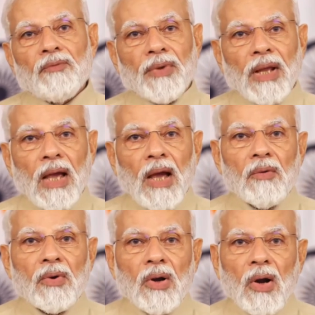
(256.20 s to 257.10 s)
We
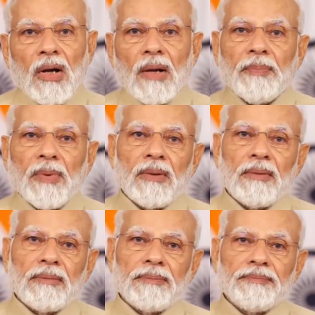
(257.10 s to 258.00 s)
have called
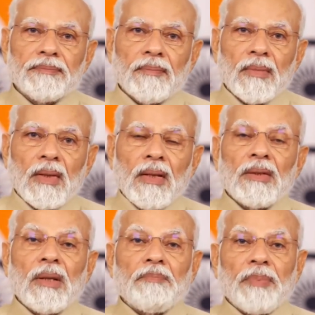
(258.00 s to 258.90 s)
upon
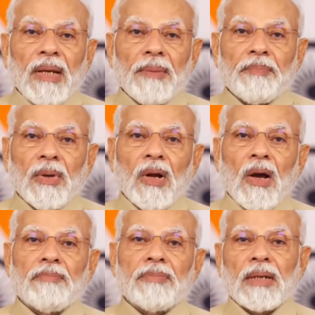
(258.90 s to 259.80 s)
the
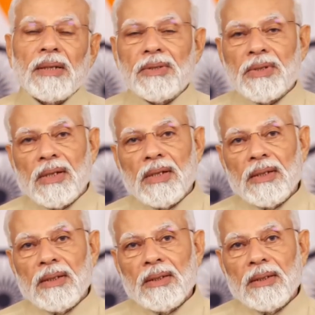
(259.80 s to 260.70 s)
people of the
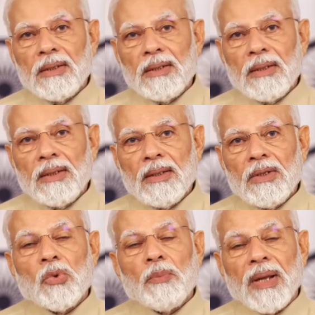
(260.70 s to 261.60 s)
country
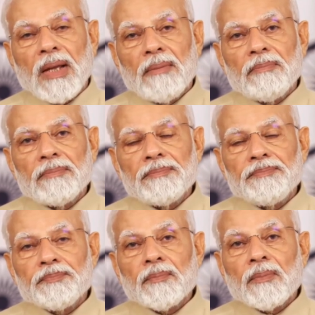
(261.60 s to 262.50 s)
to become
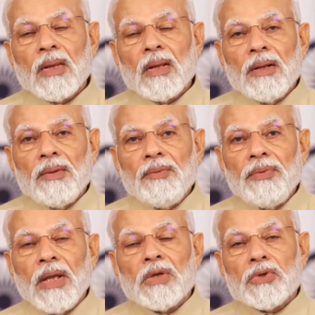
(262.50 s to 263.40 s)

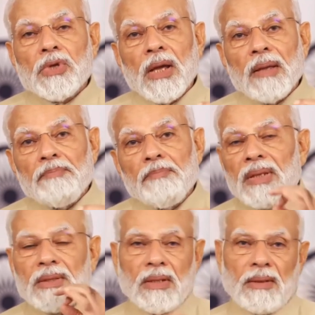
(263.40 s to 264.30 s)
Nikshay
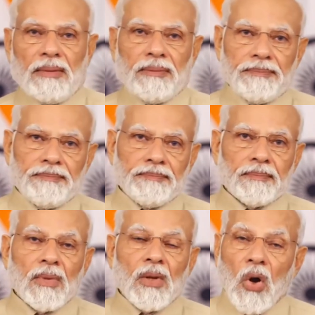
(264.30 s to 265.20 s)
Mitra,
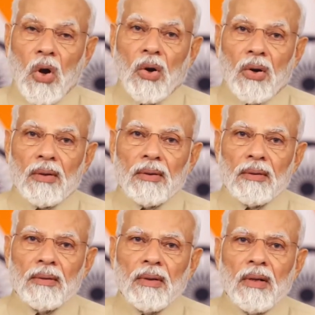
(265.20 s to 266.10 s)
or
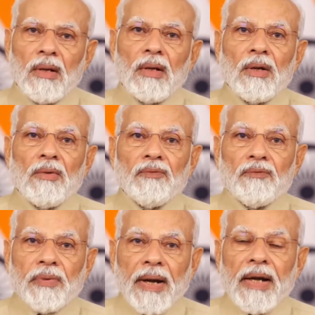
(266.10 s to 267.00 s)

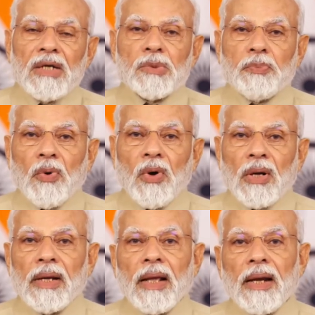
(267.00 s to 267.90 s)
Friends
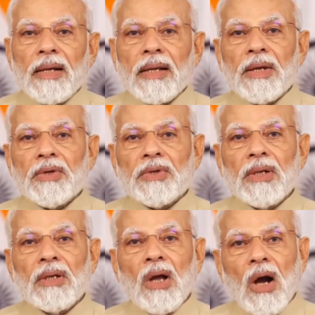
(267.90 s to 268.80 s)
for
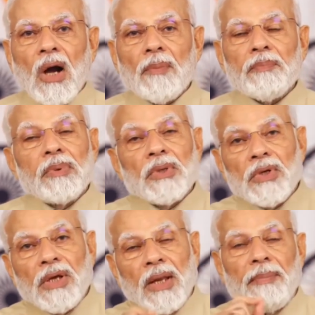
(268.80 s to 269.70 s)
Eradication of
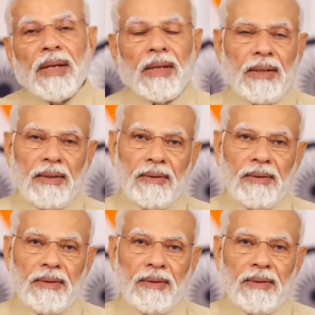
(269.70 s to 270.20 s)
TB.